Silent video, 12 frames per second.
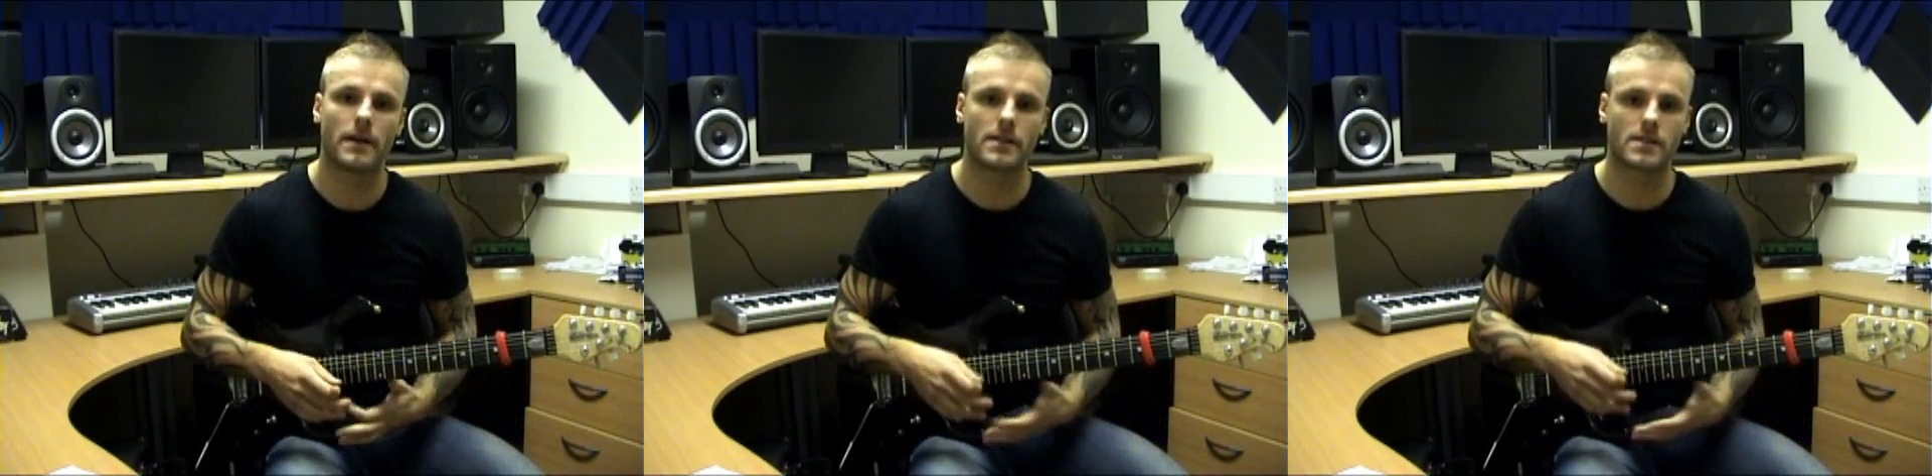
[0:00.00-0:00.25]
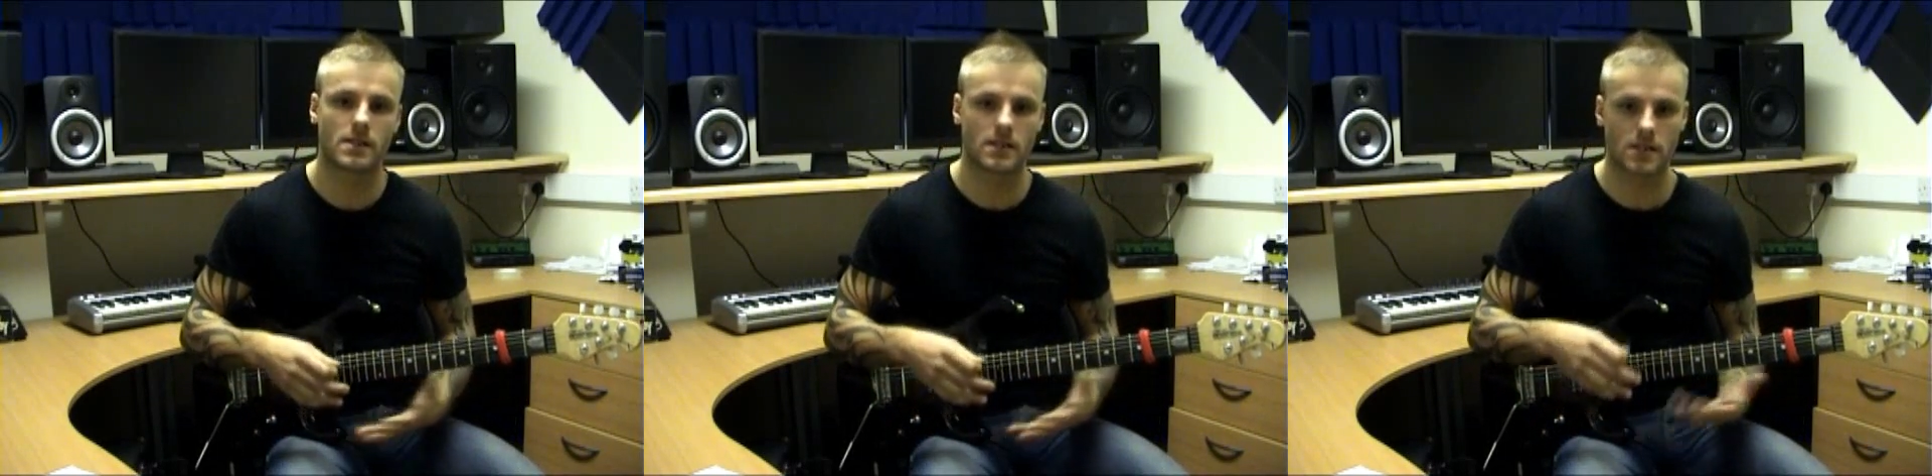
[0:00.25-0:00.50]

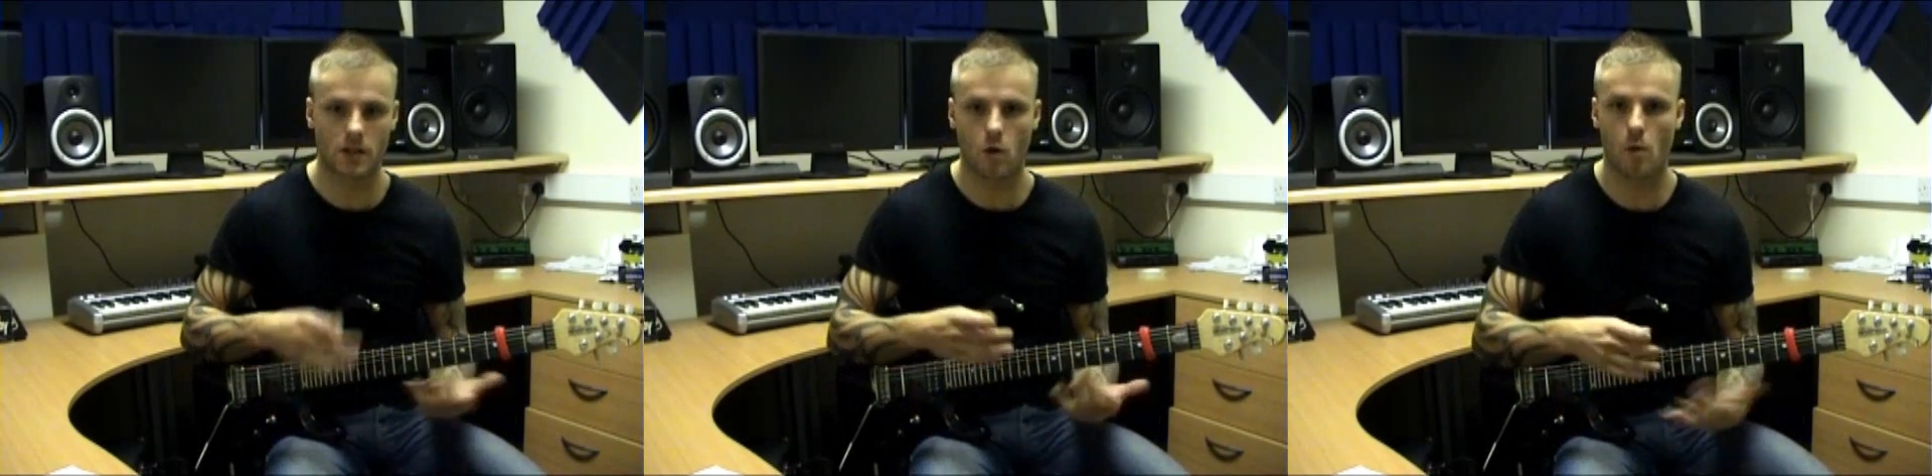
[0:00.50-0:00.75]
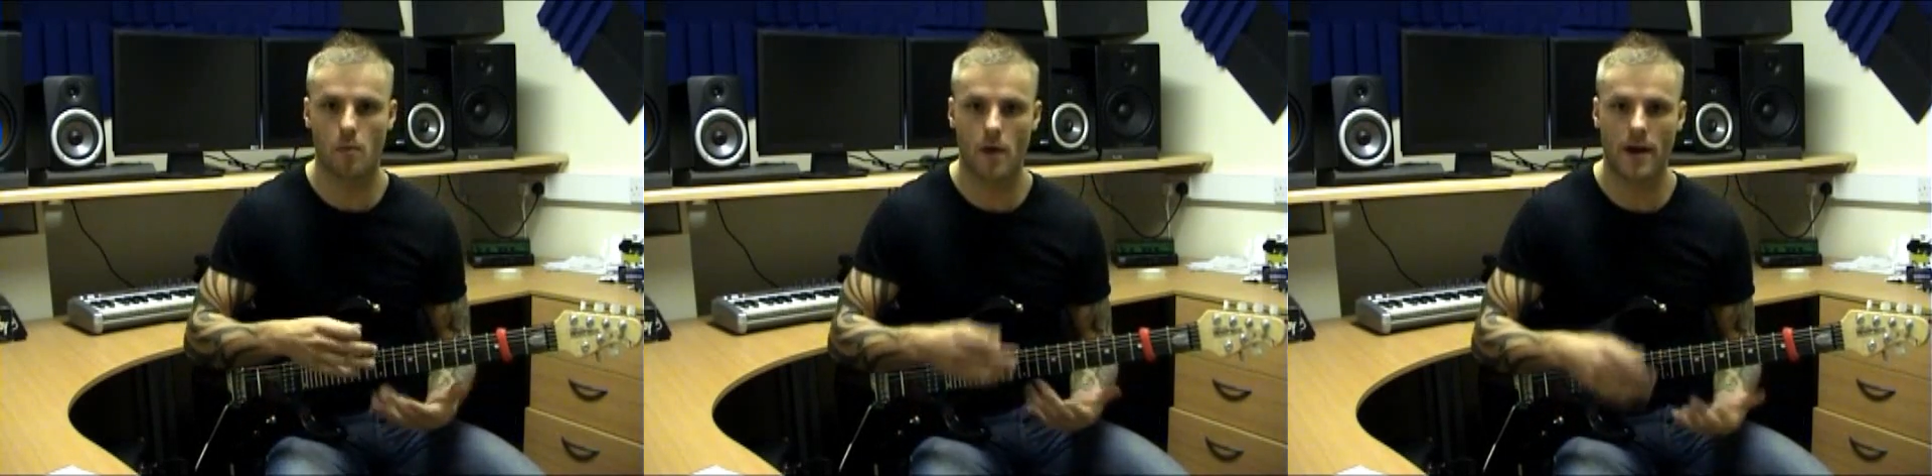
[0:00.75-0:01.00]
it's
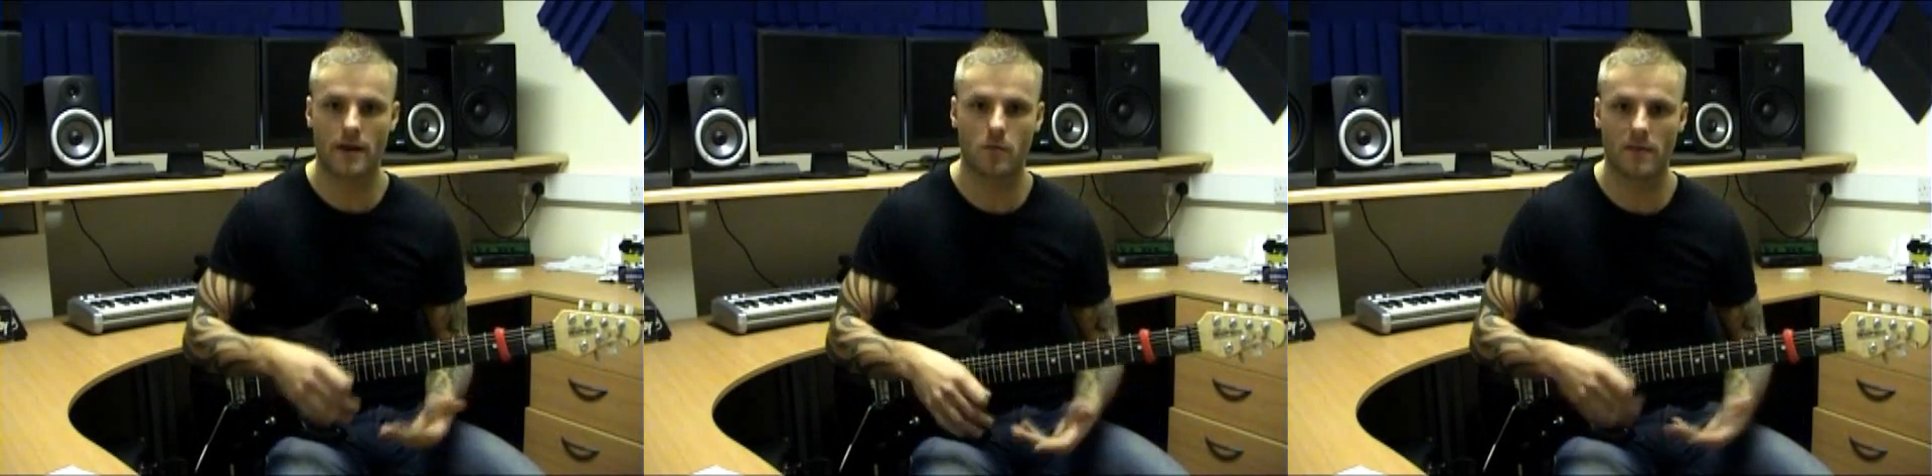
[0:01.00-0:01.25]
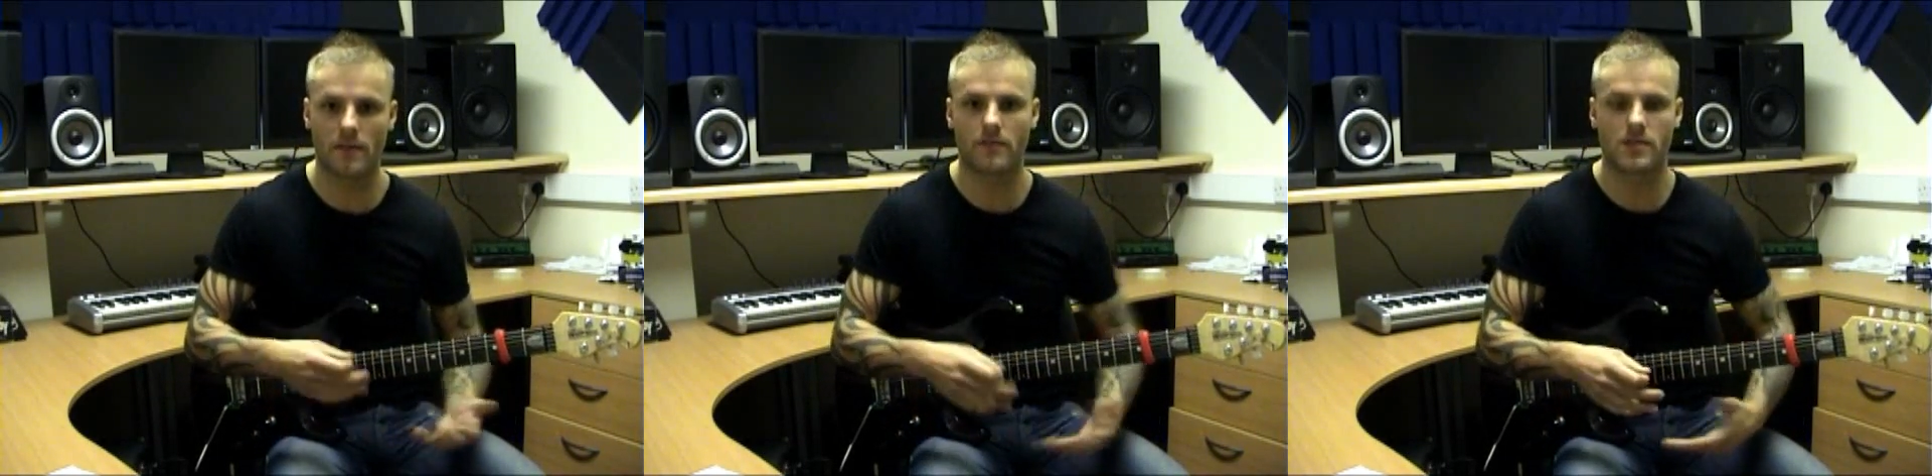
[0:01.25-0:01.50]
incorporated
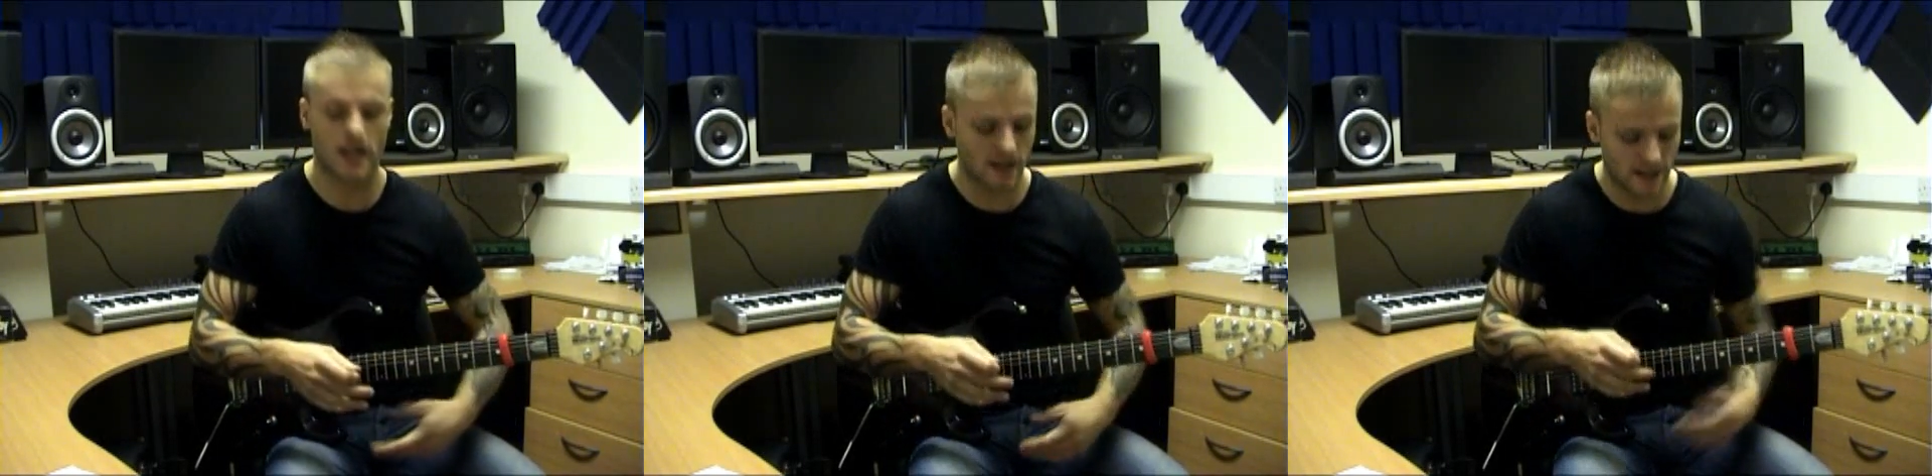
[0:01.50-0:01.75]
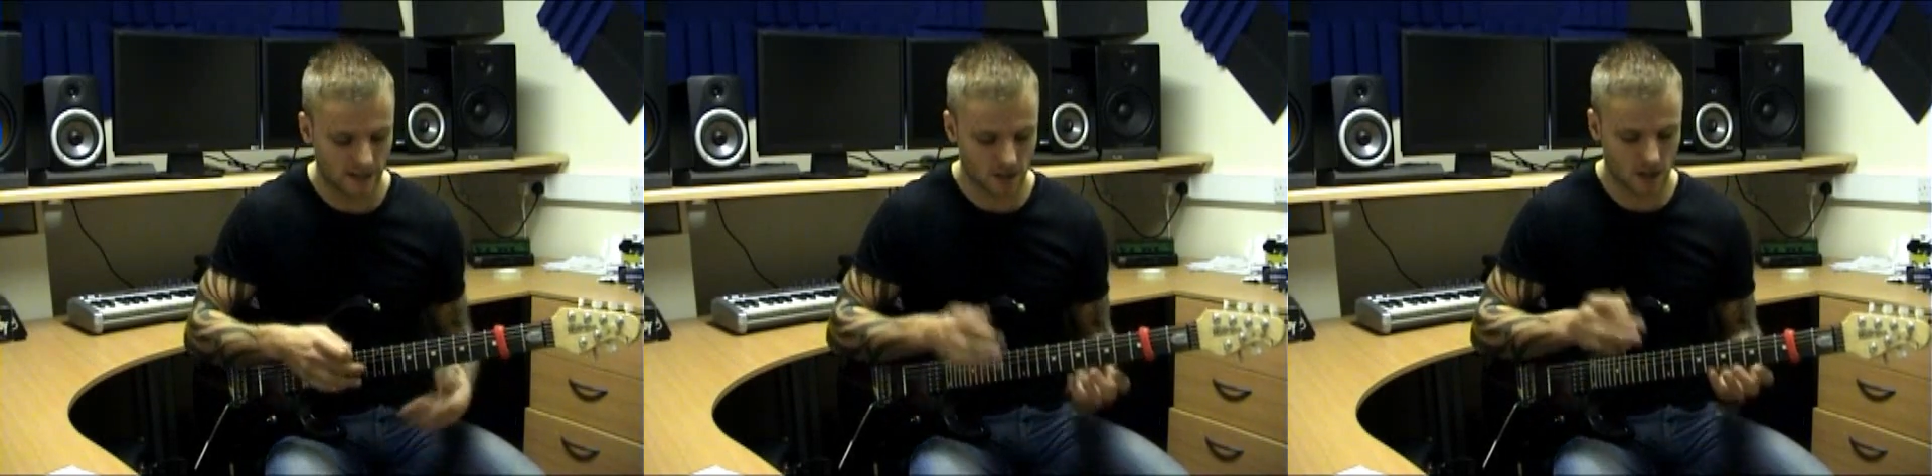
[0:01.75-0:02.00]
with other techniques.